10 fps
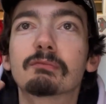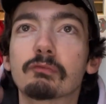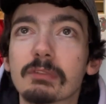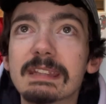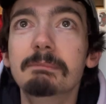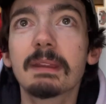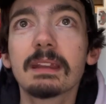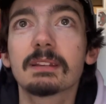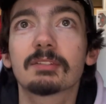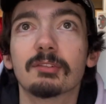remix
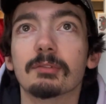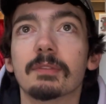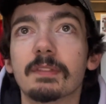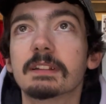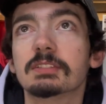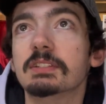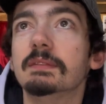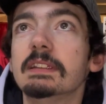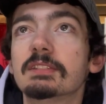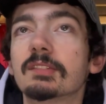or the thing that she
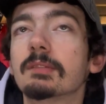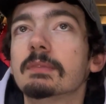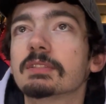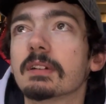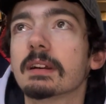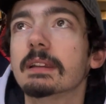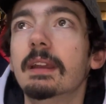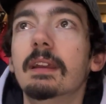features on, which I